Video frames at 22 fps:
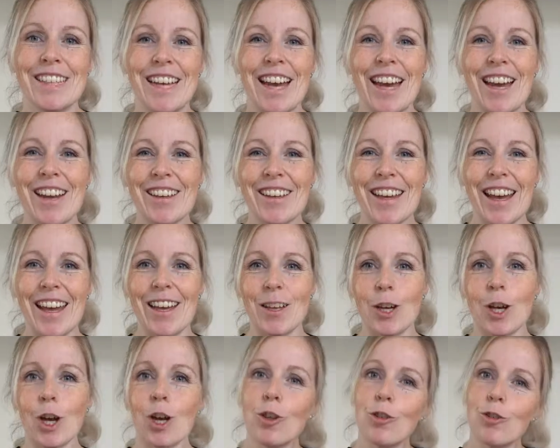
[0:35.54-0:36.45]
Okay,
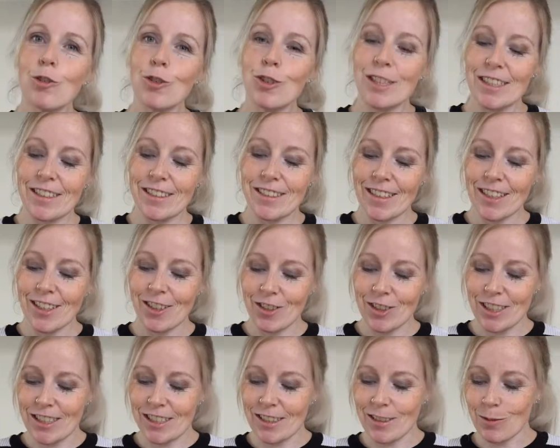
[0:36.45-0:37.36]
I'll go through these
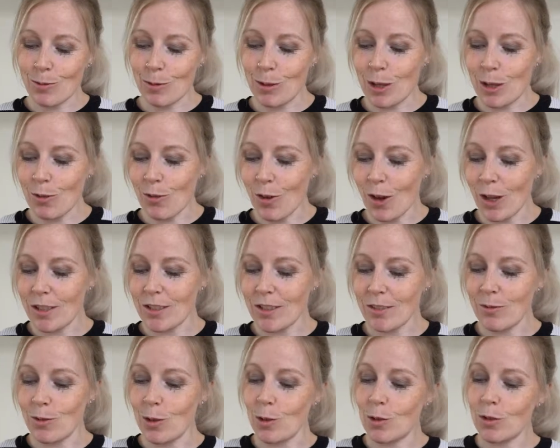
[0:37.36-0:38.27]
ingredients with you first
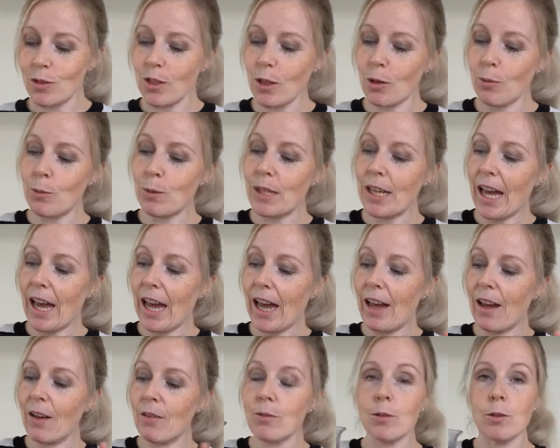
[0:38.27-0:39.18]
of all. So we
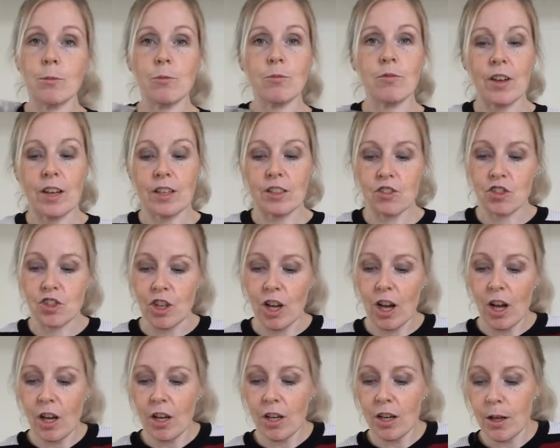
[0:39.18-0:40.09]
have some veg
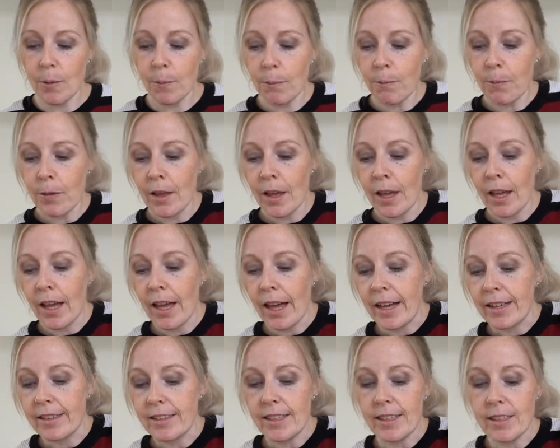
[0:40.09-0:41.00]
stock,
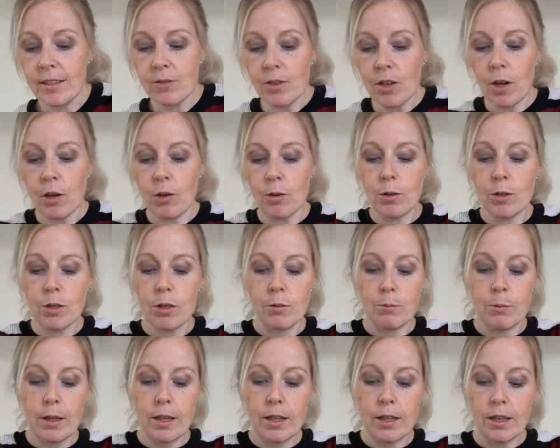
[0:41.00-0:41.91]
a tin of coconut
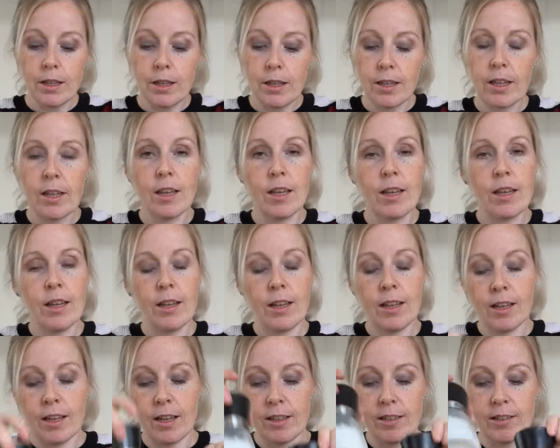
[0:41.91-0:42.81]
milk,
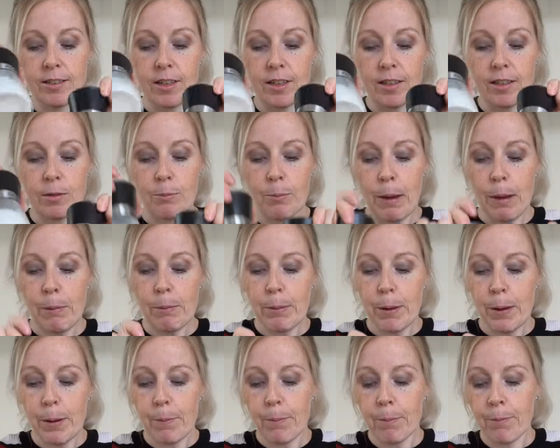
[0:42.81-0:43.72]
salt and
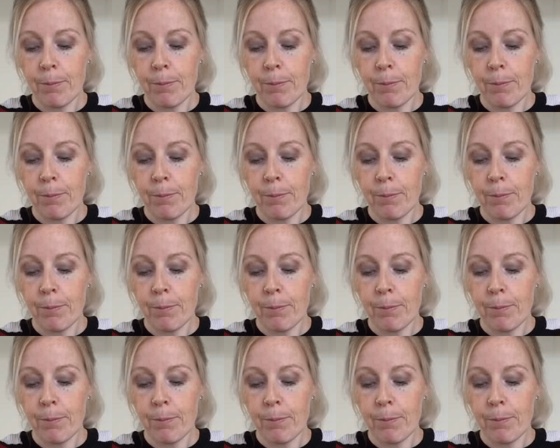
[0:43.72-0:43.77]
pepper,